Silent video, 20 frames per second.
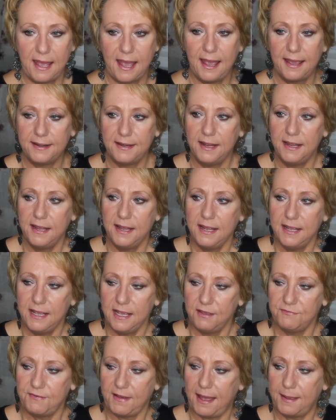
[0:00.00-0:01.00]
that
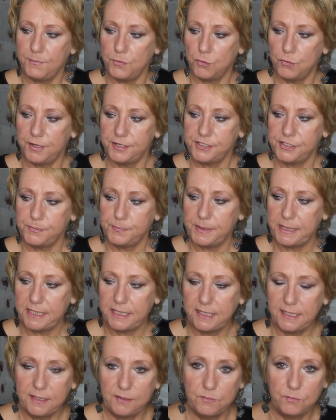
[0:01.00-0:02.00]
if I'm going to
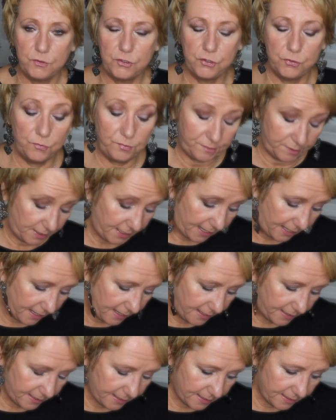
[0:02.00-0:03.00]
be using
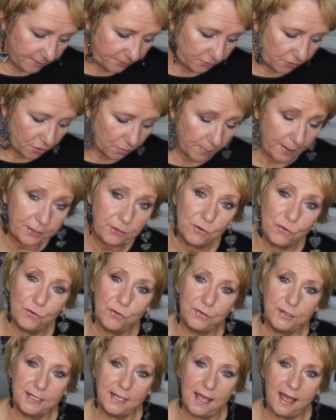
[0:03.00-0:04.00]
a, you know, my
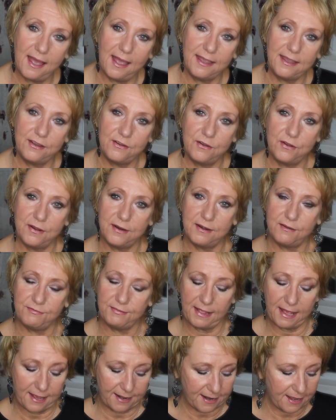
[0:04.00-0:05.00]
curling iron, a
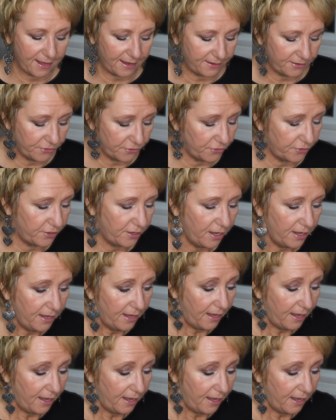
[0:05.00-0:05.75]
flat iron,